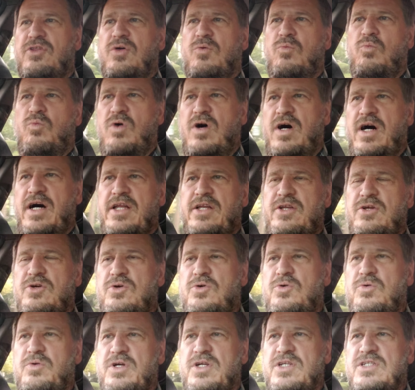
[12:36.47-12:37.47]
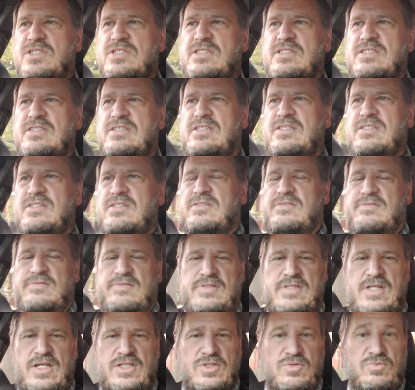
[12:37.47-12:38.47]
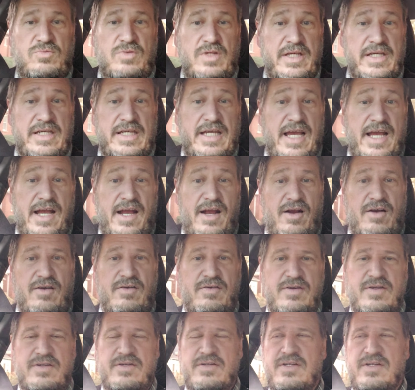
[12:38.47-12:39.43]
the one who is doesn't really care.